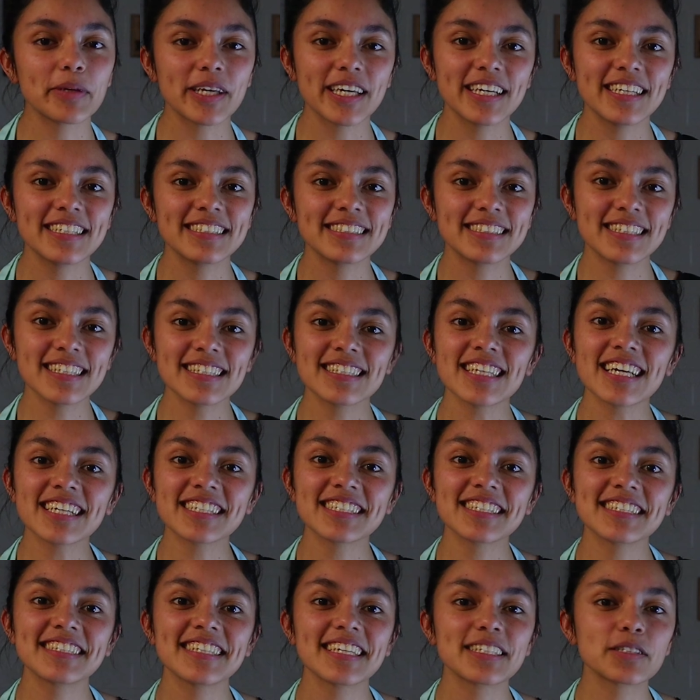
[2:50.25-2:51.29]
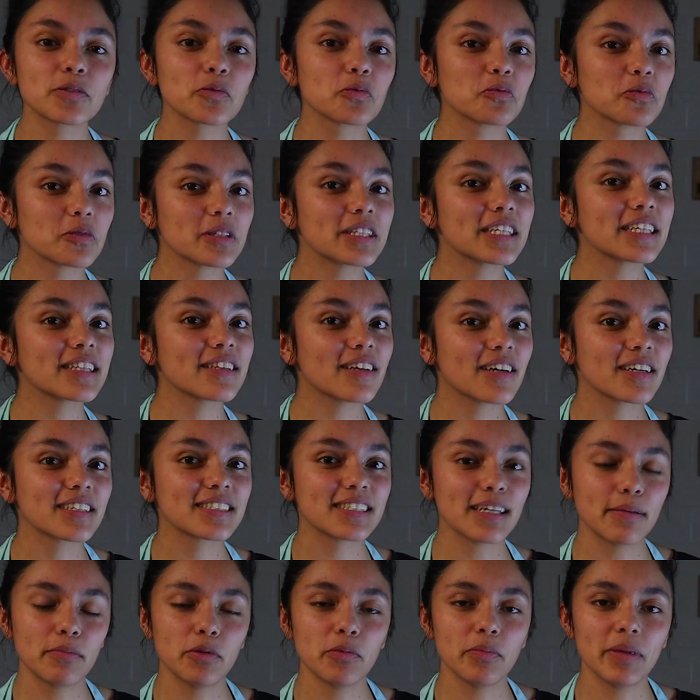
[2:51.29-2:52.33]
because this actually takes a really
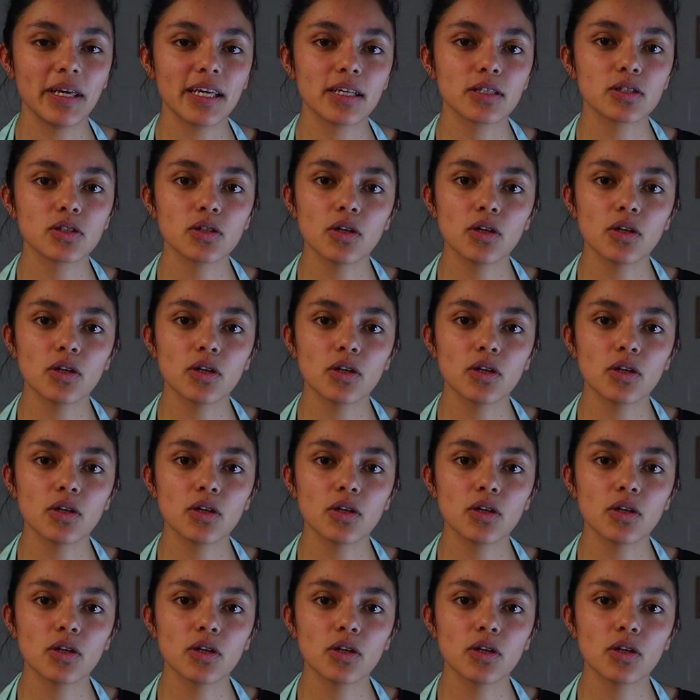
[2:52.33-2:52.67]
long time to make.